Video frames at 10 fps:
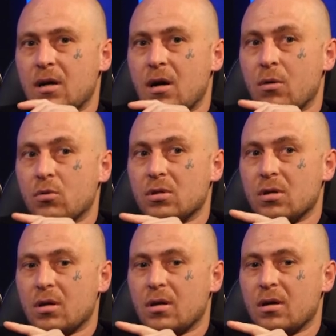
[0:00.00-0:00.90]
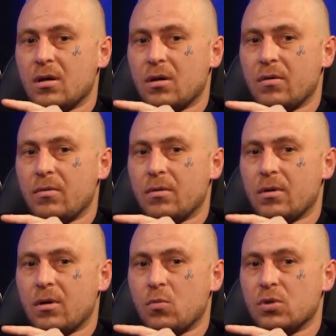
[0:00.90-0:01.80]

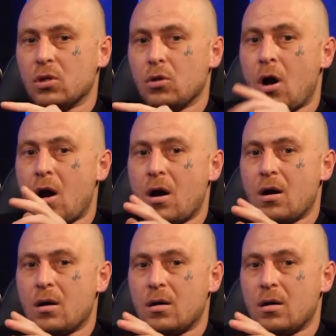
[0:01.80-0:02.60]
a lot,